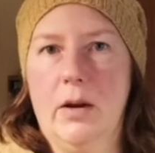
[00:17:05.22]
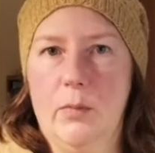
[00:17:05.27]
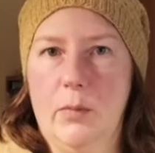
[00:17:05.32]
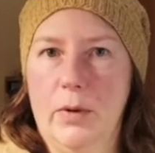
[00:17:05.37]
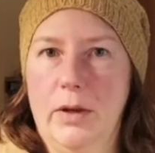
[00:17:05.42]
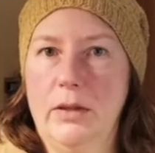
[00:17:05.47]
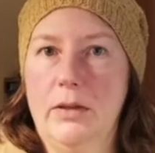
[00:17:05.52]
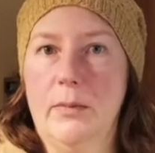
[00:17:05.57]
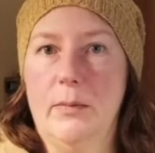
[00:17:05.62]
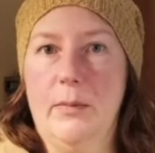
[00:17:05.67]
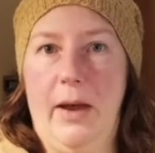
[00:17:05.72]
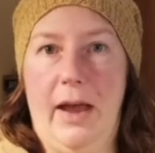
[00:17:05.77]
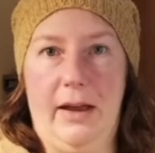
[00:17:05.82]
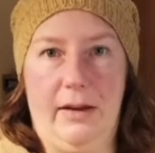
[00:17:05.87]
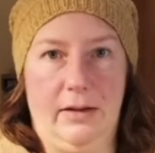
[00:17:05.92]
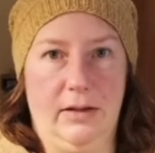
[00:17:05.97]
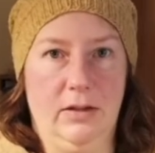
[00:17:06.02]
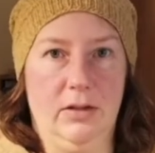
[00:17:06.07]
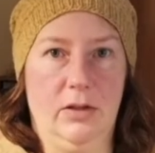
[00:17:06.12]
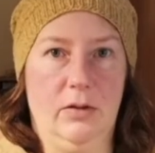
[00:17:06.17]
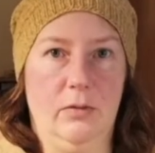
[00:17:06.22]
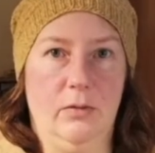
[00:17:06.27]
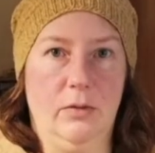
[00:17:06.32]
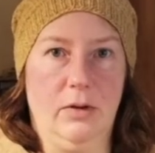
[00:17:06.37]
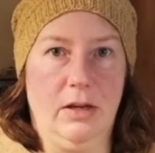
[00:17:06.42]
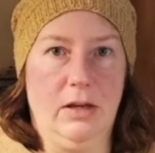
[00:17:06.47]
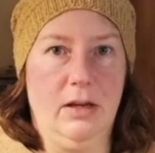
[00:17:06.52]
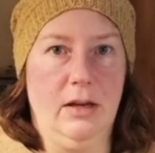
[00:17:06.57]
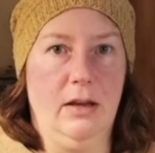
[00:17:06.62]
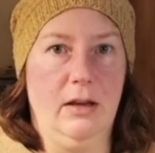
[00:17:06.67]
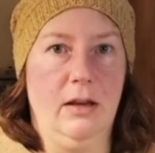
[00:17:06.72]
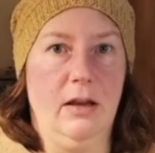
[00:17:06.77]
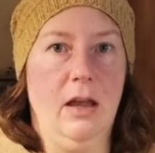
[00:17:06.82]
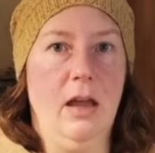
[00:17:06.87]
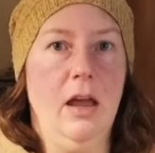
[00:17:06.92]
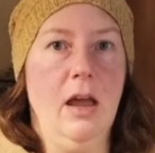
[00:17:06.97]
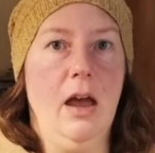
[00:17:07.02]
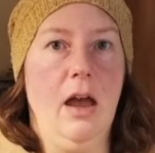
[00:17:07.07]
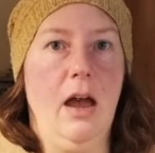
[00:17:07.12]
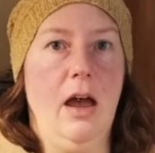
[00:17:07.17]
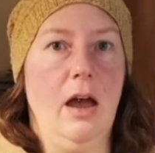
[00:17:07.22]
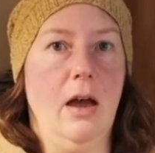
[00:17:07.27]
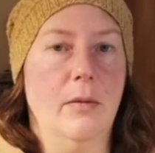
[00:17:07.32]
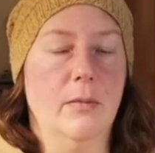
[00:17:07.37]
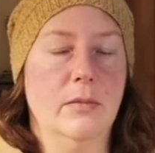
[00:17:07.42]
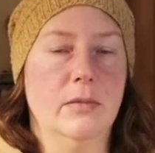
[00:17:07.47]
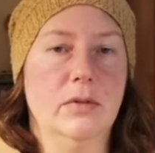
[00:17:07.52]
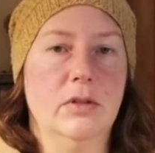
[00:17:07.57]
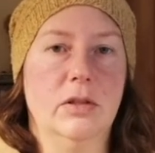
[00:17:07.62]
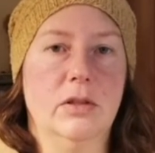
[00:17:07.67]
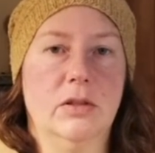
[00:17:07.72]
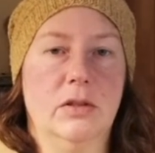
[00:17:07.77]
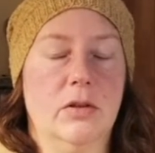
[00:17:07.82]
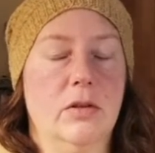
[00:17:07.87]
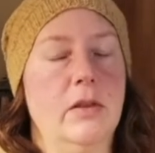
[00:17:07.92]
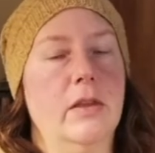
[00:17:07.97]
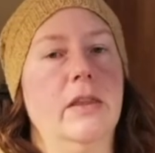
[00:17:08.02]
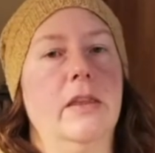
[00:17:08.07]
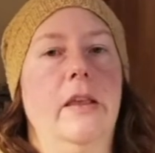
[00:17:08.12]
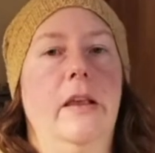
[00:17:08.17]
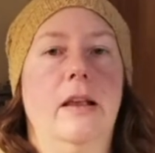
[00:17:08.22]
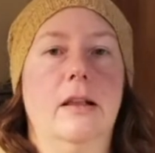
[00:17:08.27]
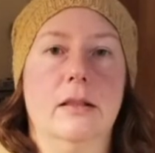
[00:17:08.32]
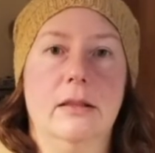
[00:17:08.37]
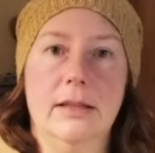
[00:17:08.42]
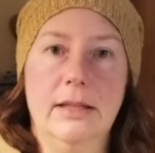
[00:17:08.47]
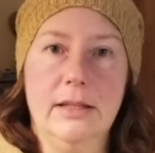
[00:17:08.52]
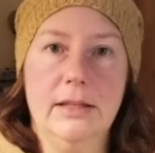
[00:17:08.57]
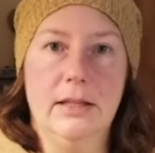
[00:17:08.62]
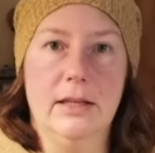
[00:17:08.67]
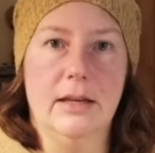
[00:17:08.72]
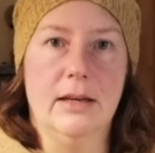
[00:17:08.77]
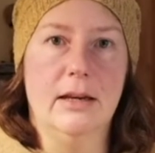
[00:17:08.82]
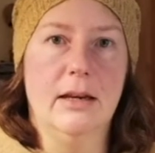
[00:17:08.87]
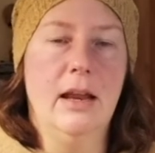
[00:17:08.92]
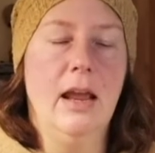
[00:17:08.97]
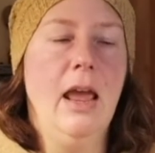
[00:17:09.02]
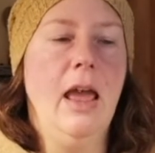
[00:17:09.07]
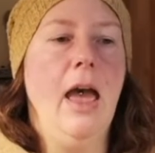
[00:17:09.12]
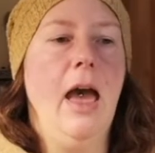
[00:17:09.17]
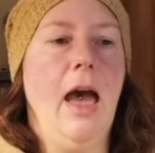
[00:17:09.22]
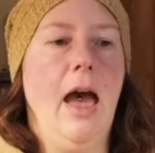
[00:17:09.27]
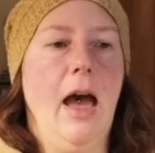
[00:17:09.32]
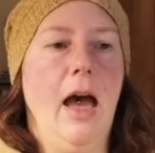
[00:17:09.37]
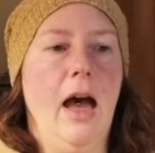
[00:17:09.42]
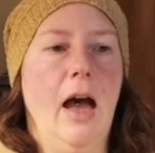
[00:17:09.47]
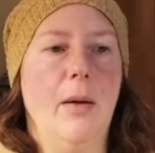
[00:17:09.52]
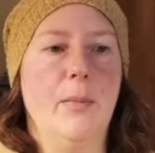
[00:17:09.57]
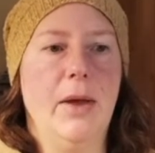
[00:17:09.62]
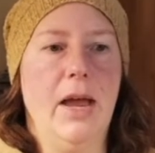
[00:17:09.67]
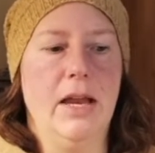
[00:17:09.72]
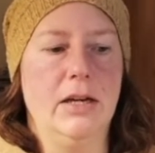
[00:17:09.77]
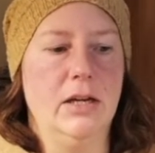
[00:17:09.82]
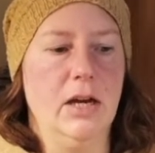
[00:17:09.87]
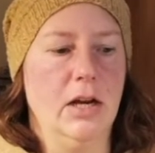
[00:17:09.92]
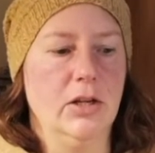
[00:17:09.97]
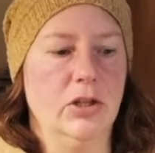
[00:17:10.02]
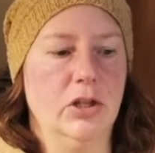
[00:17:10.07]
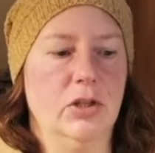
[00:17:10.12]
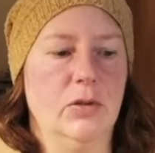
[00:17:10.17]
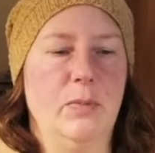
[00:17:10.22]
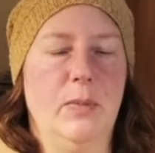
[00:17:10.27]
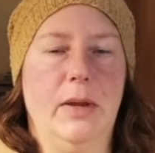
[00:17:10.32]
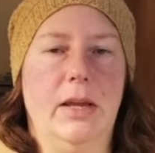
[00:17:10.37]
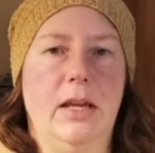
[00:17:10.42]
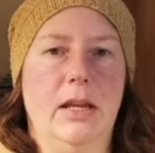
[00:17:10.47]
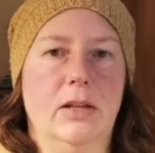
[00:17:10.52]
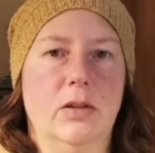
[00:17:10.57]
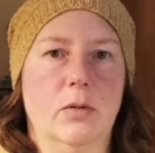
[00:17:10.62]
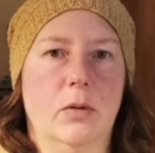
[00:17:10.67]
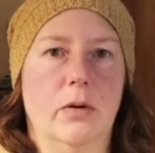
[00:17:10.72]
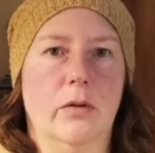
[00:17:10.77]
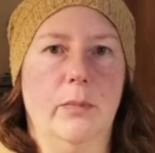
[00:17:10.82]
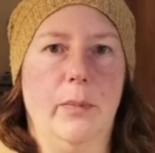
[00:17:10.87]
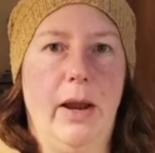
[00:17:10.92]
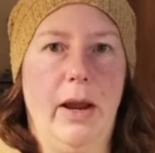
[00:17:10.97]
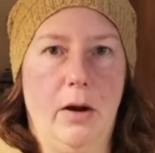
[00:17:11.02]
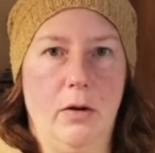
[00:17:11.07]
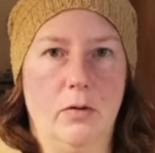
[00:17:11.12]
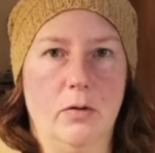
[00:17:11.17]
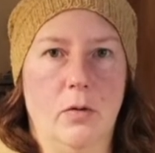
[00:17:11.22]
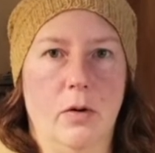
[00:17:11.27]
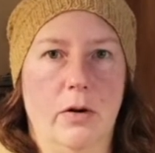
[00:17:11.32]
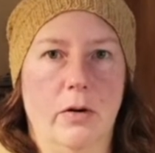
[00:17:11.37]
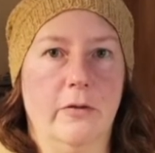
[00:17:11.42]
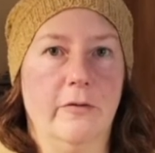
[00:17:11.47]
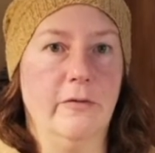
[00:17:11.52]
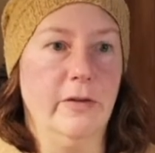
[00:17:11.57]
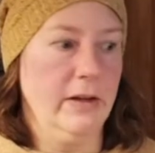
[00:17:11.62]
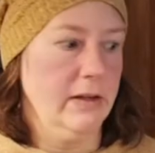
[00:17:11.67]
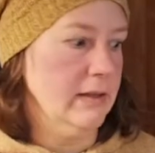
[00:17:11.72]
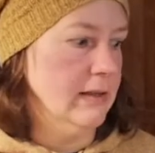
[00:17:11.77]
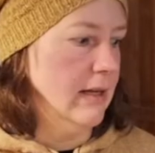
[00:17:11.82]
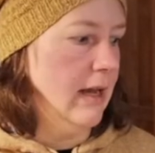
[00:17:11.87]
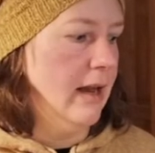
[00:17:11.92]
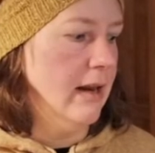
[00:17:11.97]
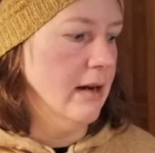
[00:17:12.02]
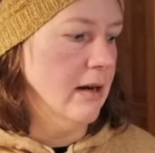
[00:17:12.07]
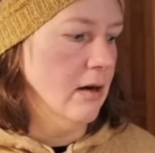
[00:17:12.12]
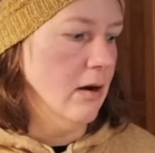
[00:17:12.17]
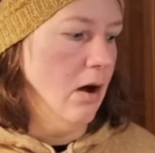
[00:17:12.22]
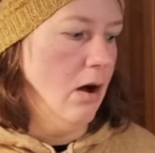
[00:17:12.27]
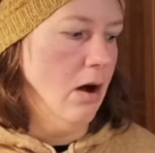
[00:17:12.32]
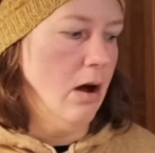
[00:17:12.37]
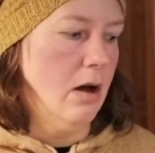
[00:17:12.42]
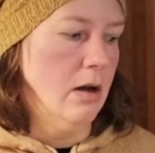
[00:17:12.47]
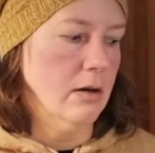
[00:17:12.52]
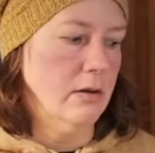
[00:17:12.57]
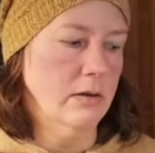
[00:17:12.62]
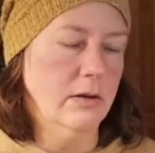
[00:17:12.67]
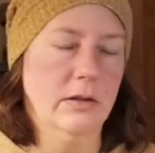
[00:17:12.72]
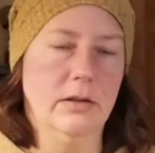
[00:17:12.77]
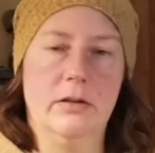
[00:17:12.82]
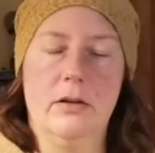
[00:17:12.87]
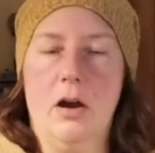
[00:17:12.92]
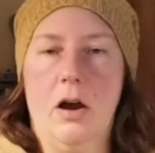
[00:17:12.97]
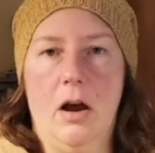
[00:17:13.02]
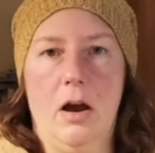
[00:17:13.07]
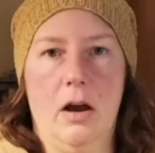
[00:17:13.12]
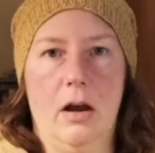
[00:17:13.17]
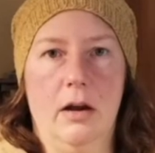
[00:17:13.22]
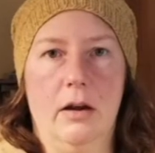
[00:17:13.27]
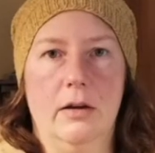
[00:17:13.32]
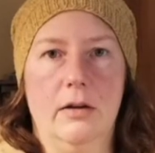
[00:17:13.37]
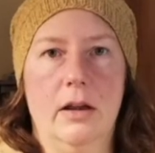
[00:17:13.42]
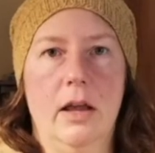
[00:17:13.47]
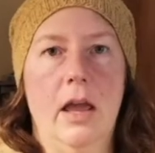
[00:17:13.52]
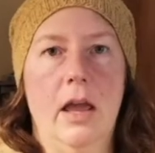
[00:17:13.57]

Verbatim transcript: of bring them back into the reading so that they could listen and not just be sort of paranoid or fixated on this card.